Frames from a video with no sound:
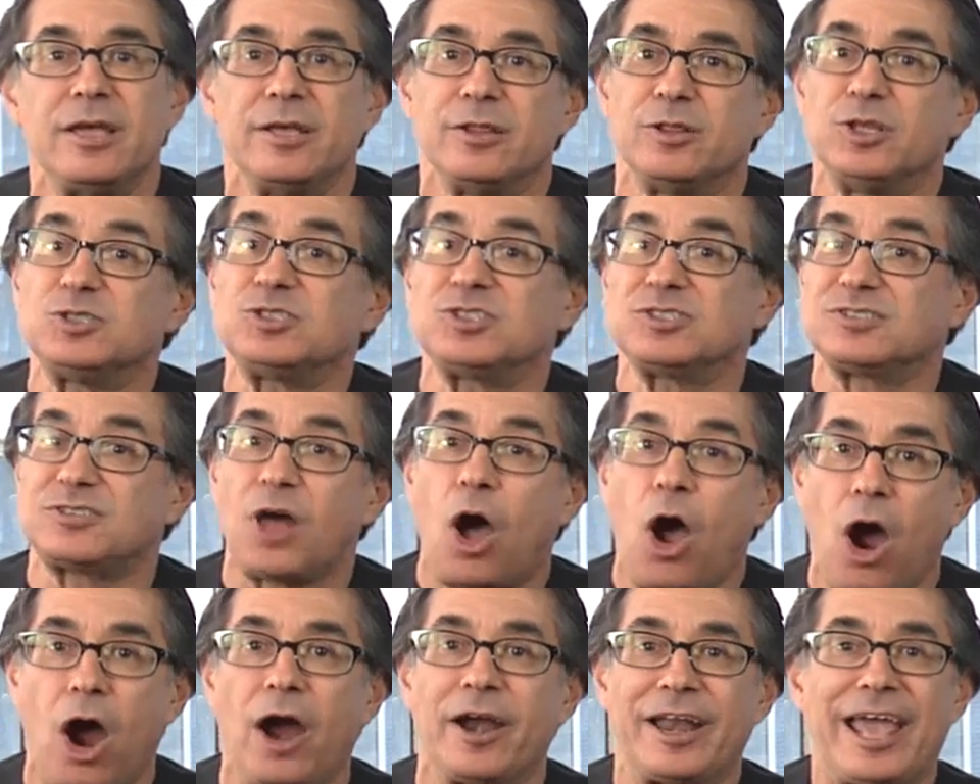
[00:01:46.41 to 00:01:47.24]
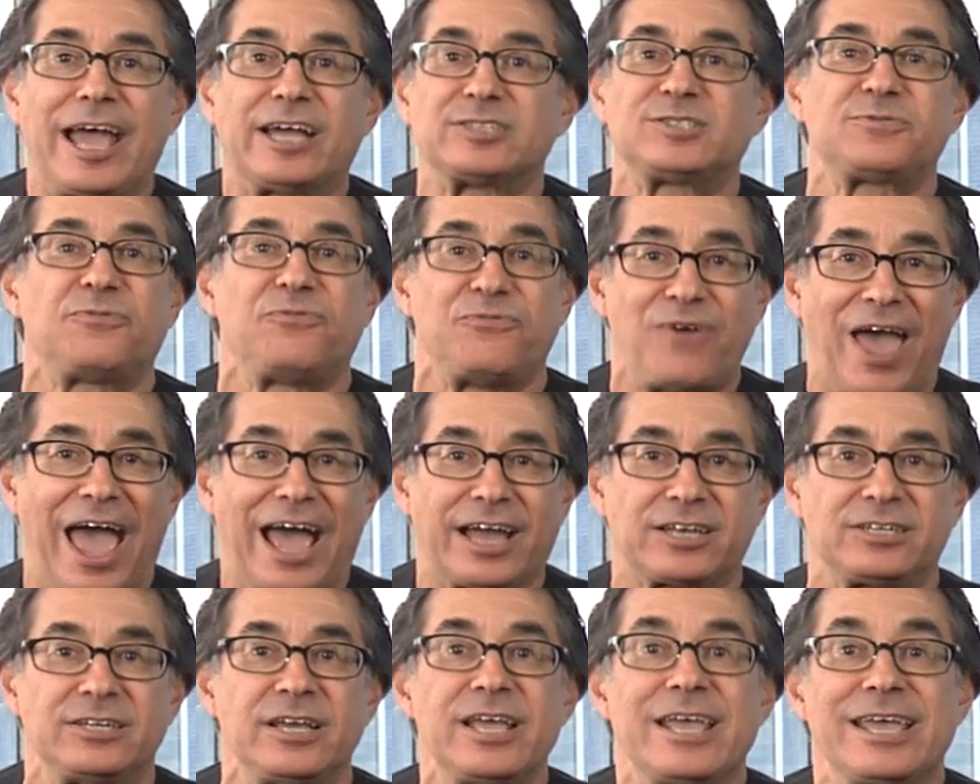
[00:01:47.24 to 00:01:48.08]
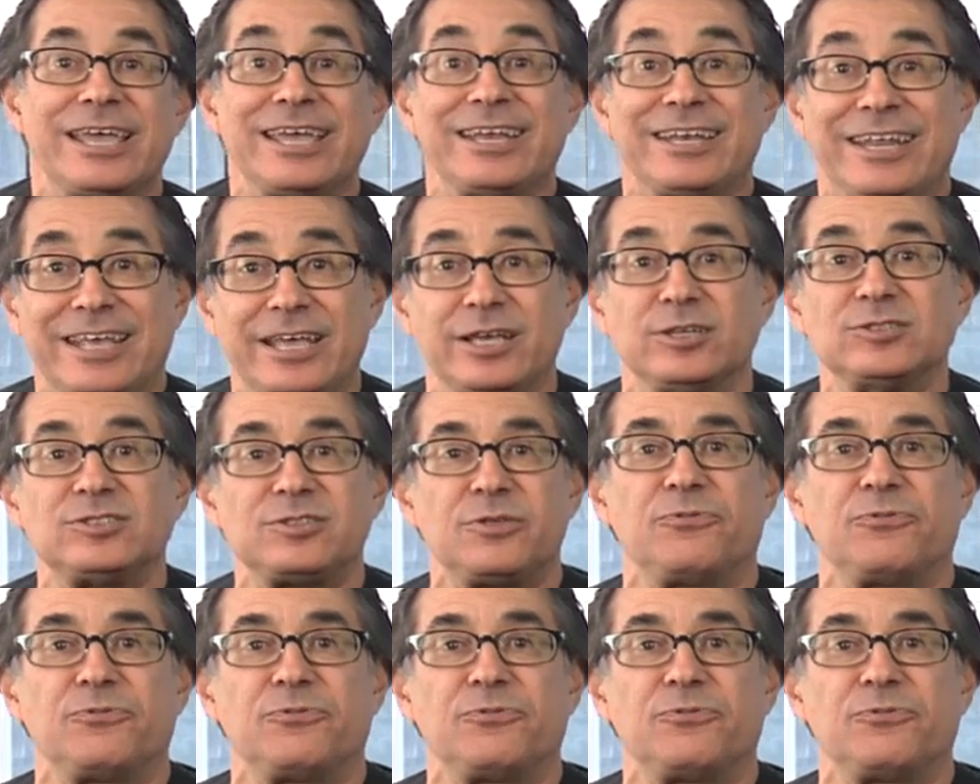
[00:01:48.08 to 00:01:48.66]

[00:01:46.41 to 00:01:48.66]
This is the hard ass fact. It is